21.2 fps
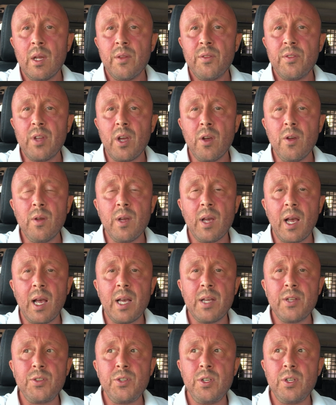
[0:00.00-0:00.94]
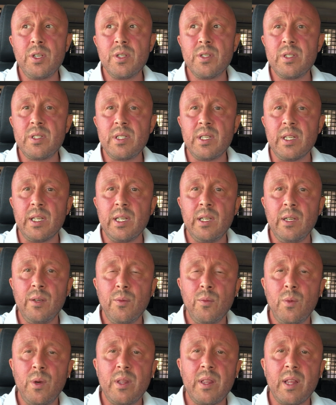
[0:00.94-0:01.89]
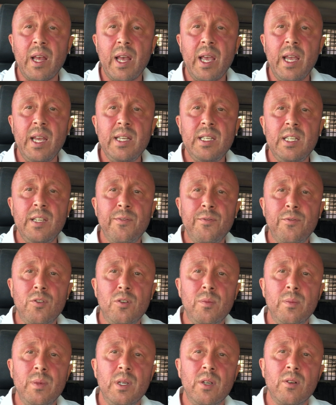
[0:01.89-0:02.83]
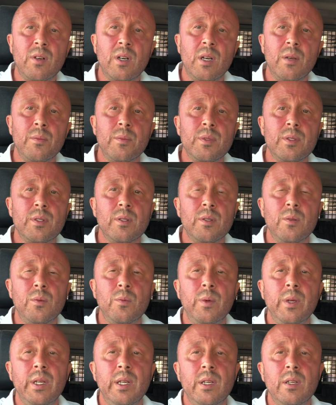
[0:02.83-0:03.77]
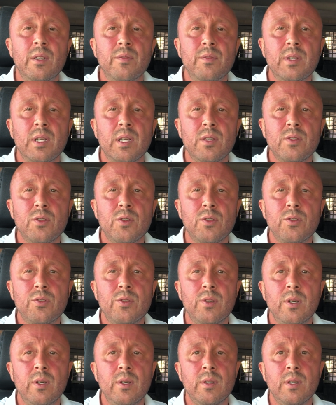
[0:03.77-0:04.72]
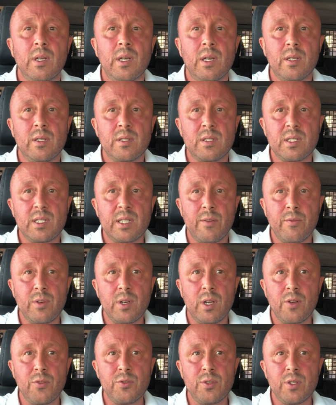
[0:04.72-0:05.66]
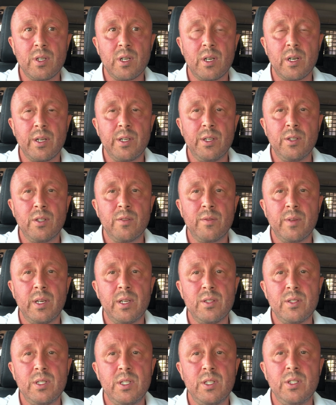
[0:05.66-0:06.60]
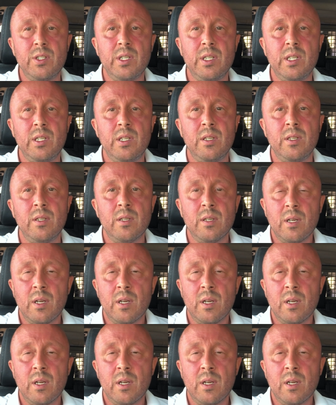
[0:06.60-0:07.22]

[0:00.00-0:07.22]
So as you can see, with 84 milligrams a week of testosterone and 700 IU of HCG,